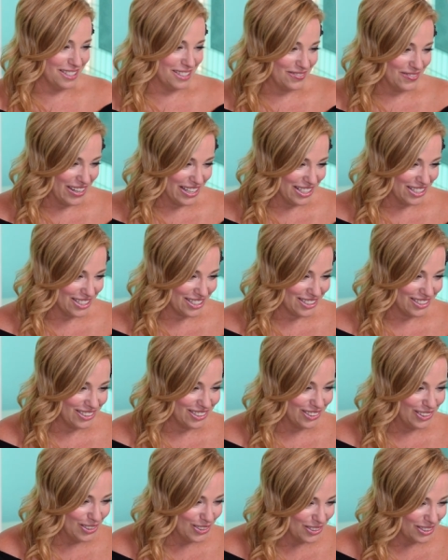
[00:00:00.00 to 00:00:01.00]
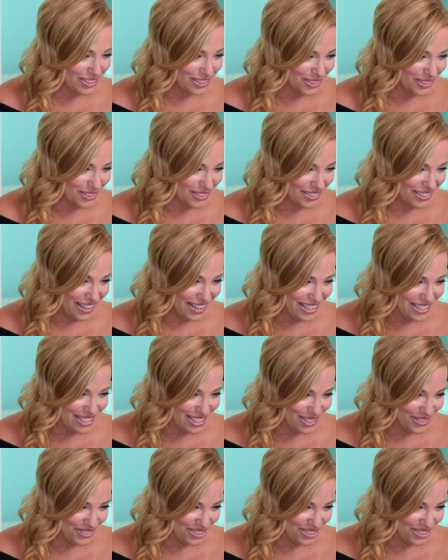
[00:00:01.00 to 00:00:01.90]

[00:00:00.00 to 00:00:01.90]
Mike and Cheryl, alert, alert, the ice has